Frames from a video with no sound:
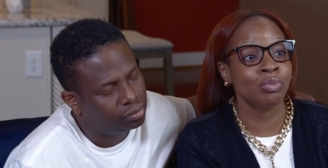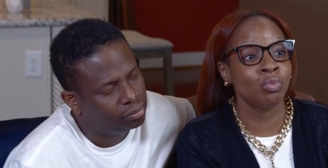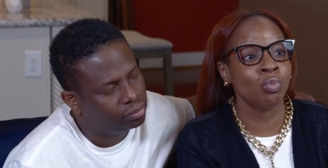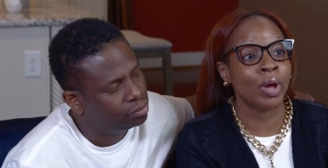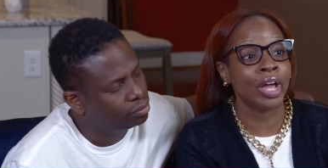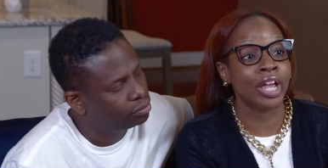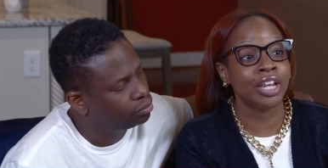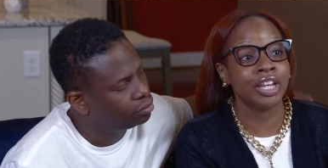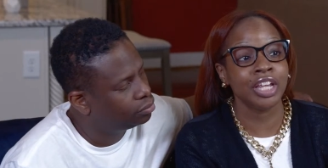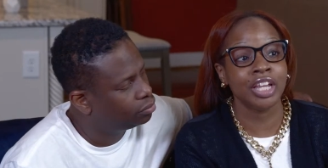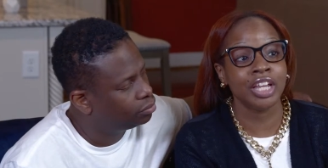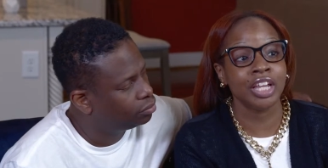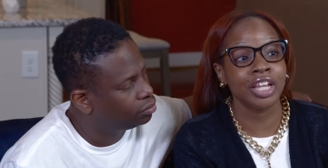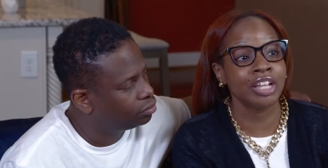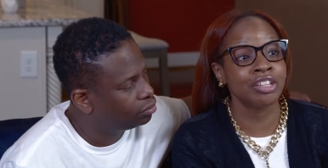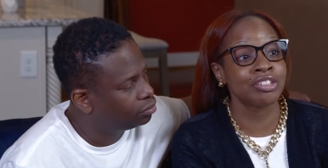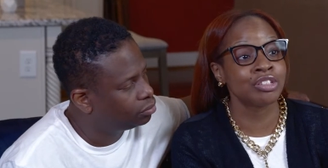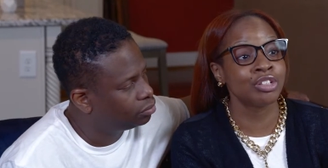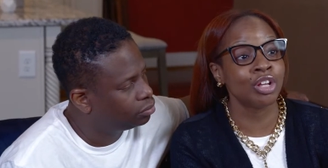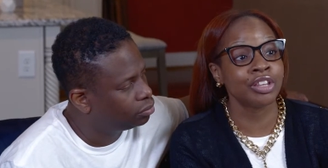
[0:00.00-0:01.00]
Speaker 1: waiting
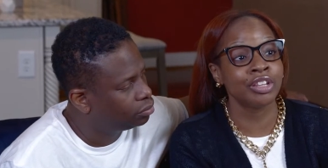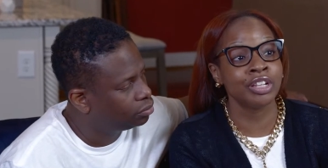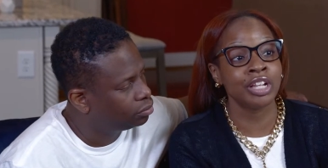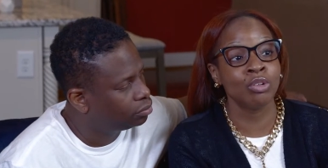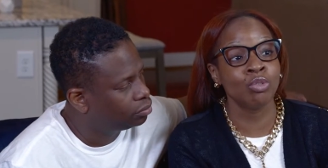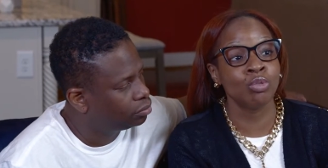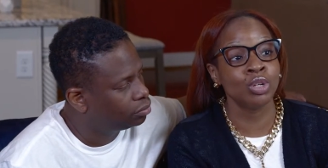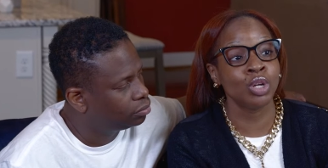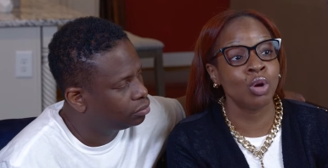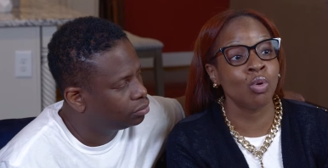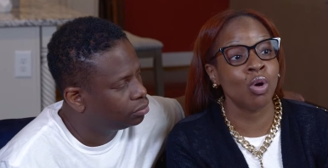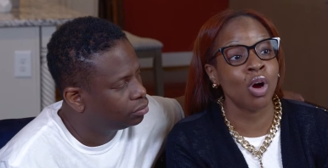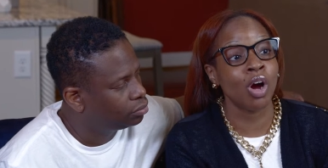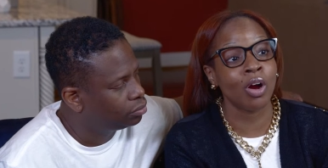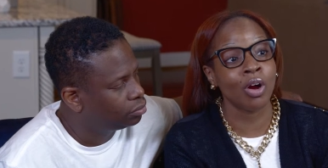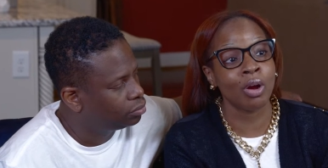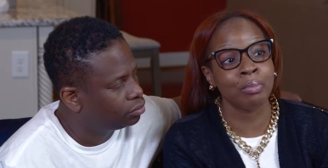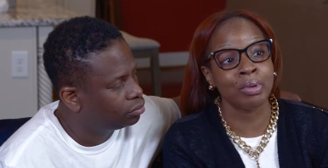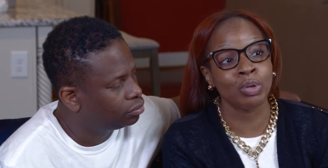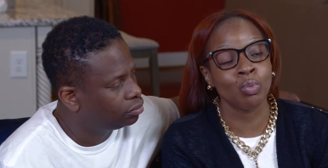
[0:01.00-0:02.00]
is no, no, no
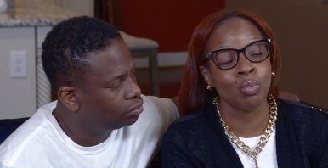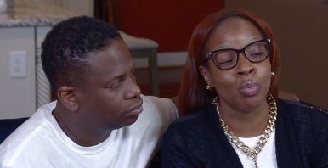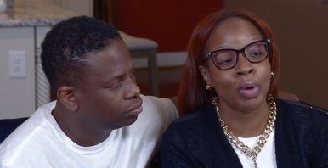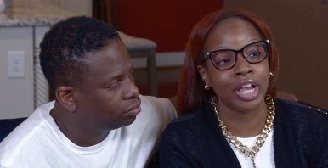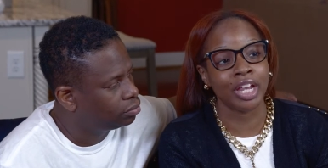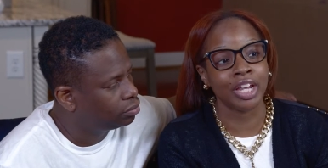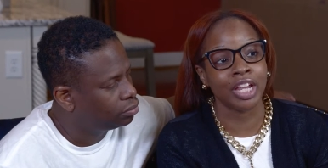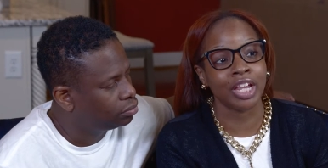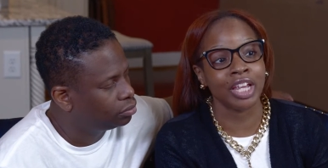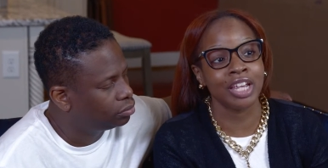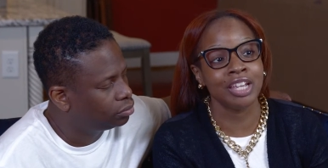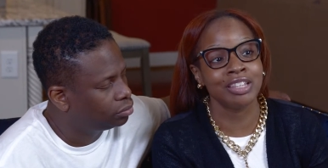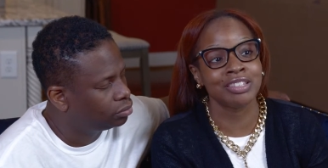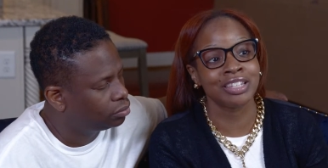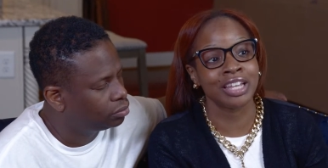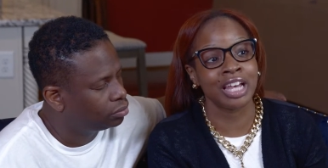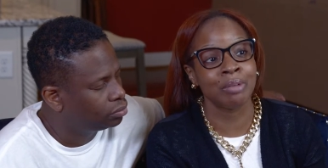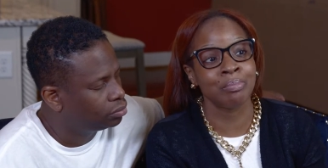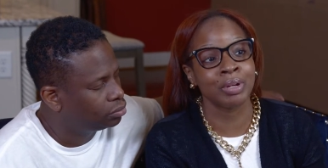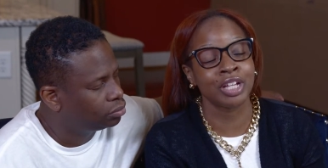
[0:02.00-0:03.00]
harm in waiting. He
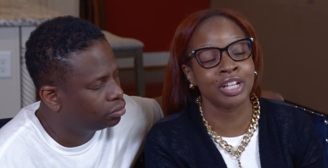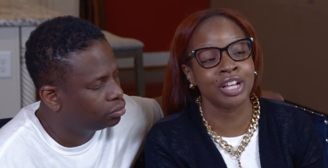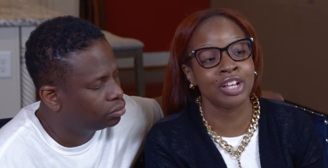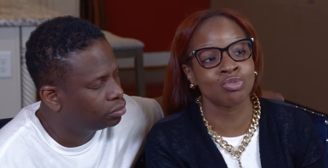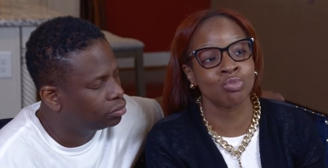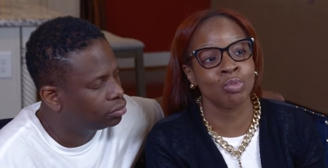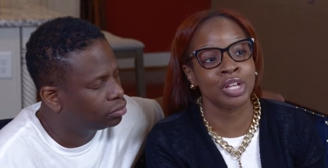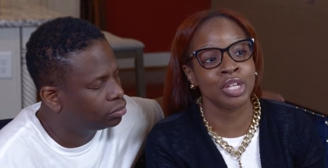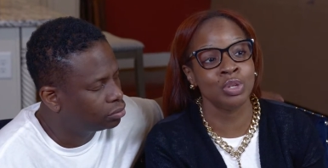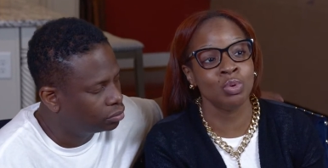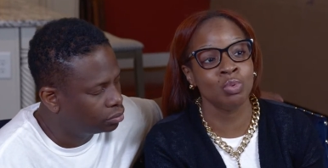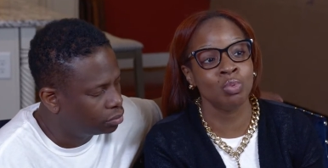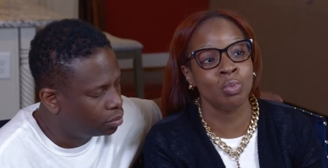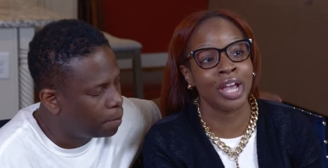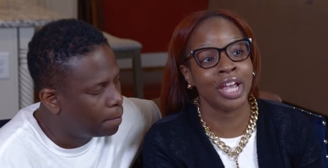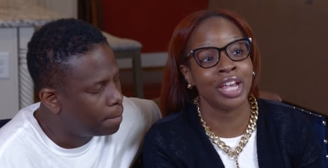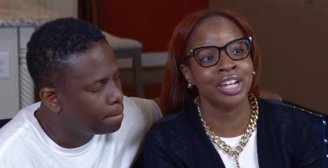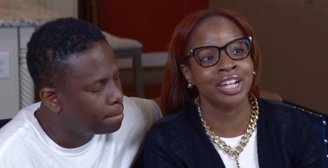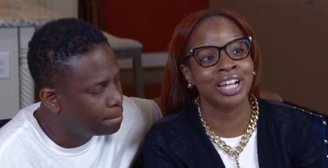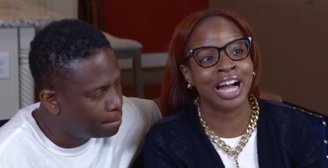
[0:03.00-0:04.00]
said, because when you
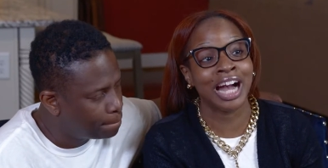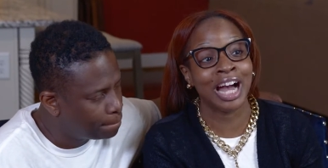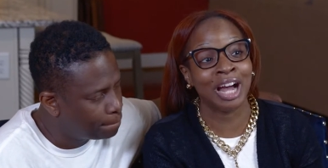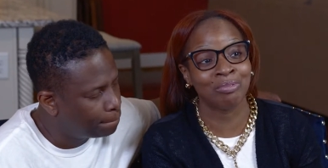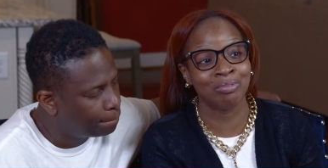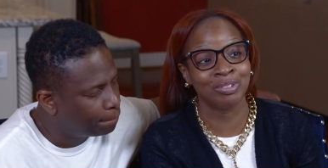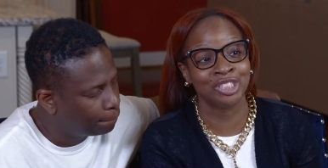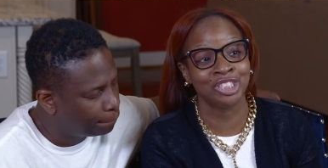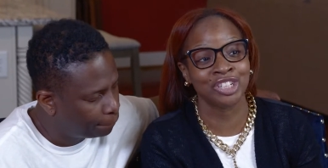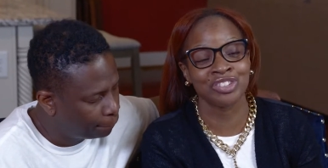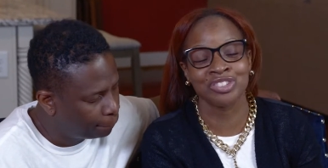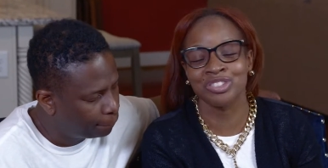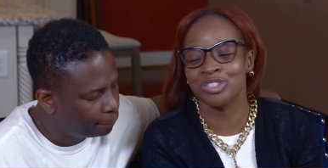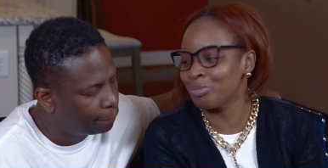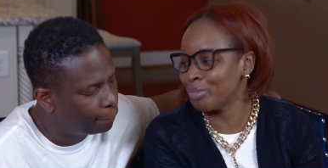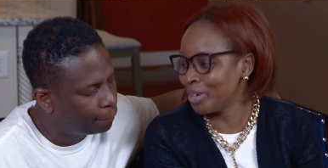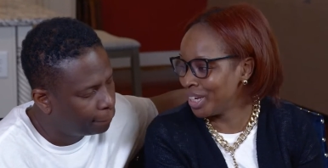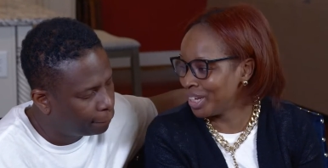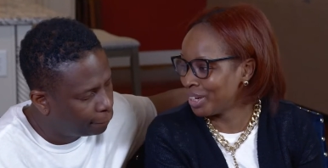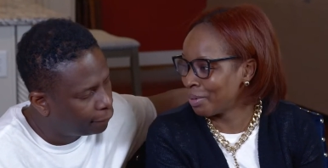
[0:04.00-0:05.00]
wait, God would just
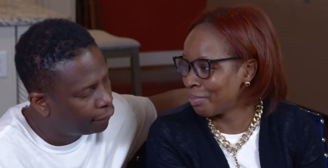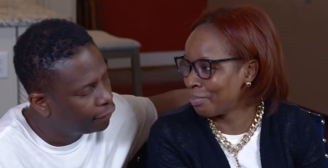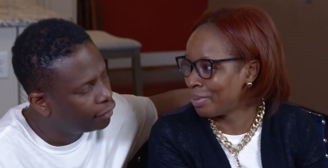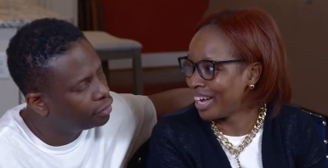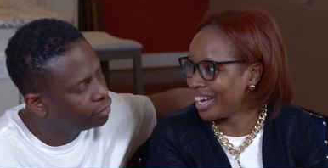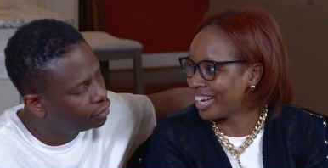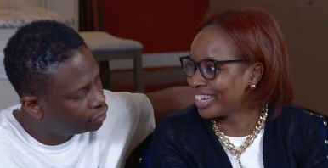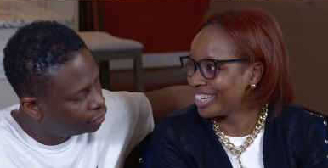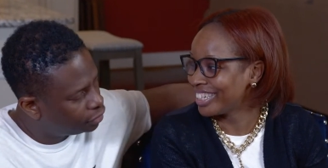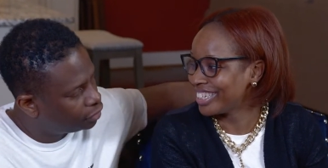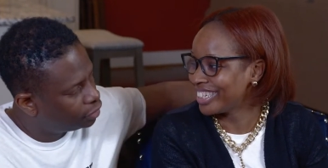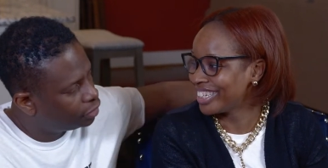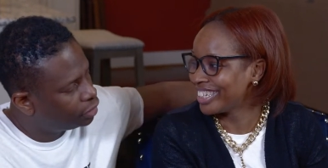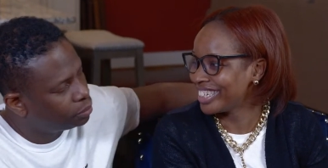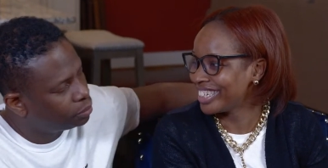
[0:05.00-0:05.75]
sweeten the pot. Yep.